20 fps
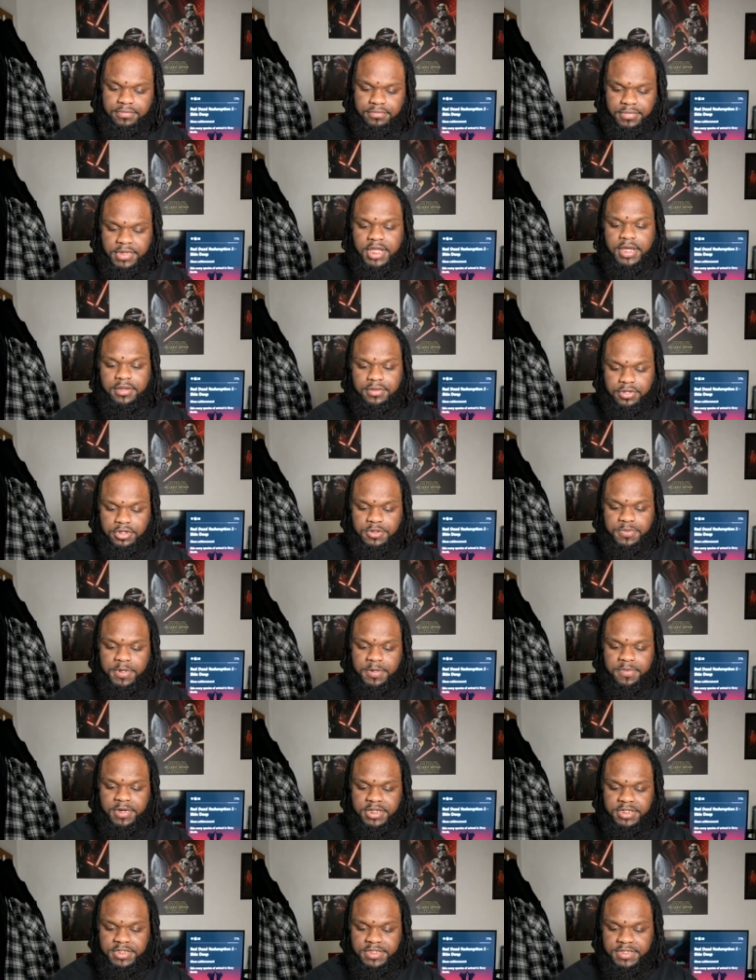Yeah, those
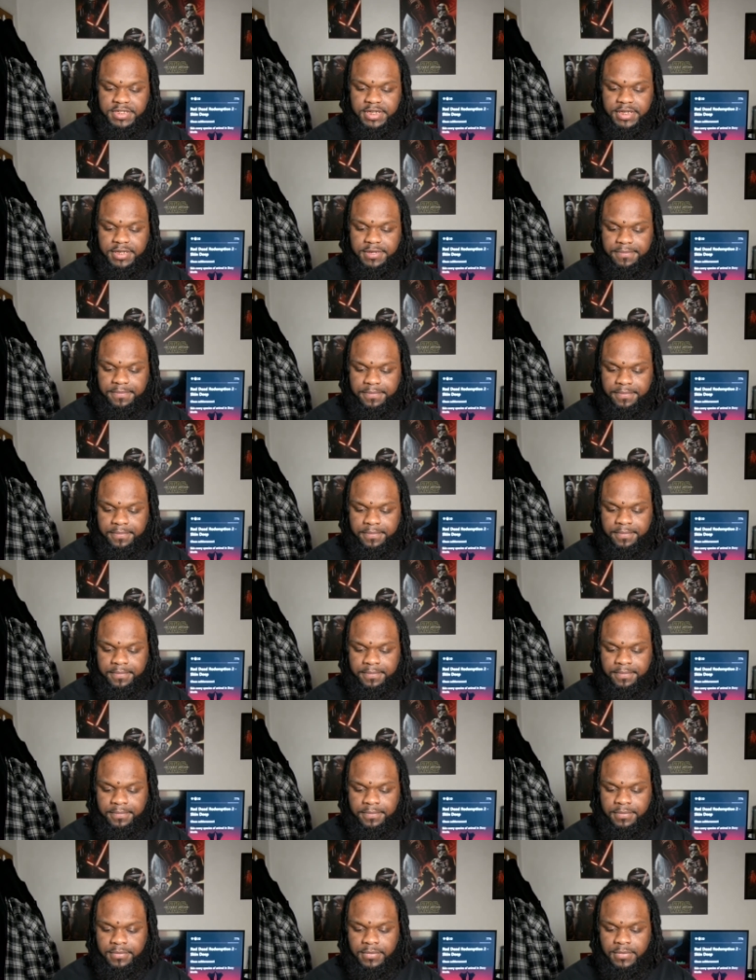people I just said.
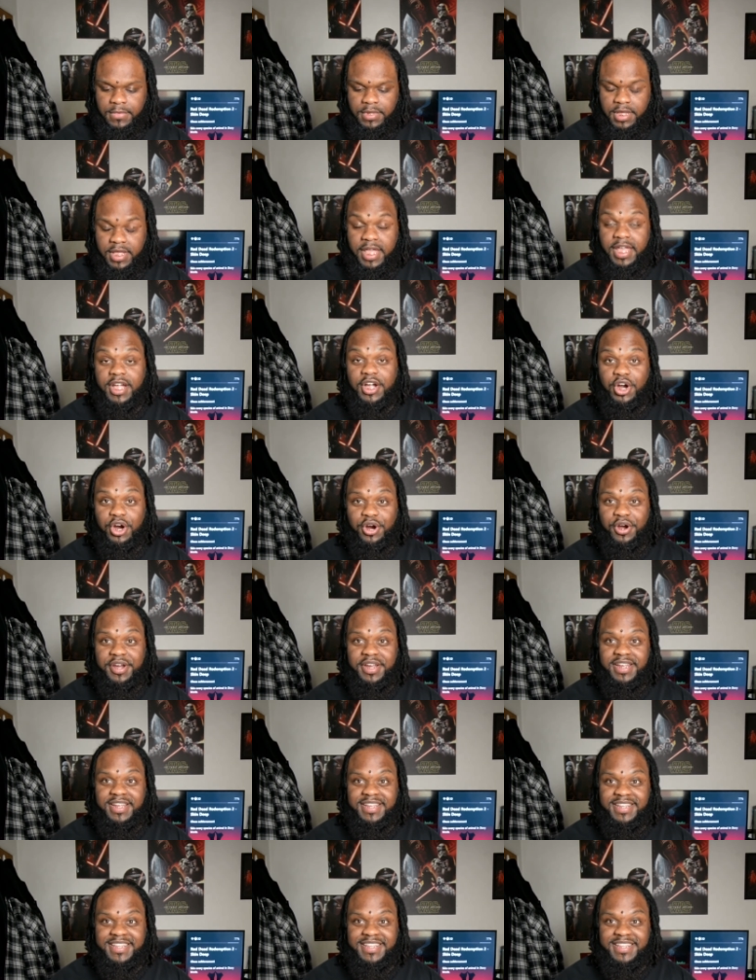And Cardi.